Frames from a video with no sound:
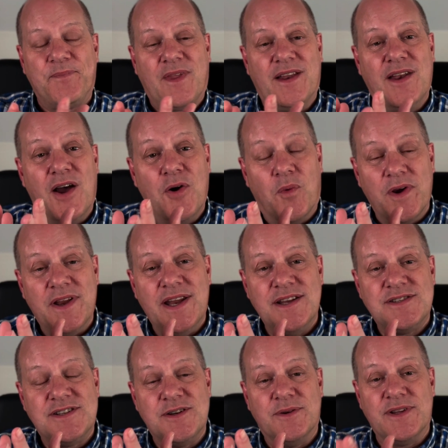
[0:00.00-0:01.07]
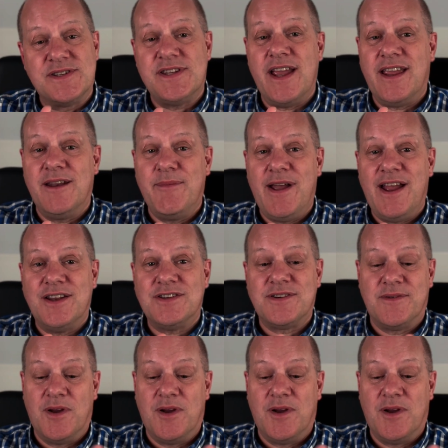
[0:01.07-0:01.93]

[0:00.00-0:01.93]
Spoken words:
know what you need to do in the second match.